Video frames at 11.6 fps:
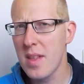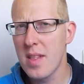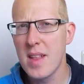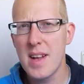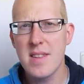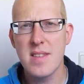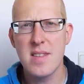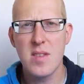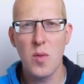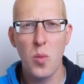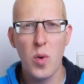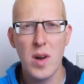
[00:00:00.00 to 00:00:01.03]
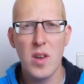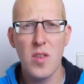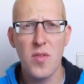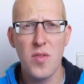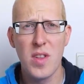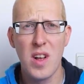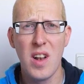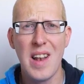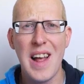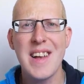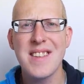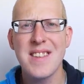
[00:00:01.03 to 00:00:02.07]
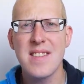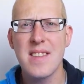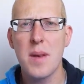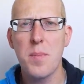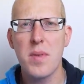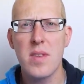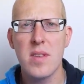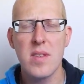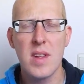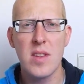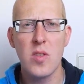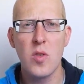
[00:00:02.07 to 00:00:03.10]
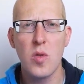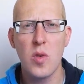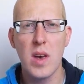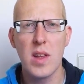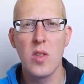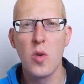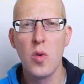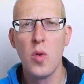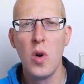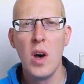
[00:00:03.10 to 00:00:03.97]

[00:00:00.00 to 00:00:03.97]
That's one of the last steps that you can do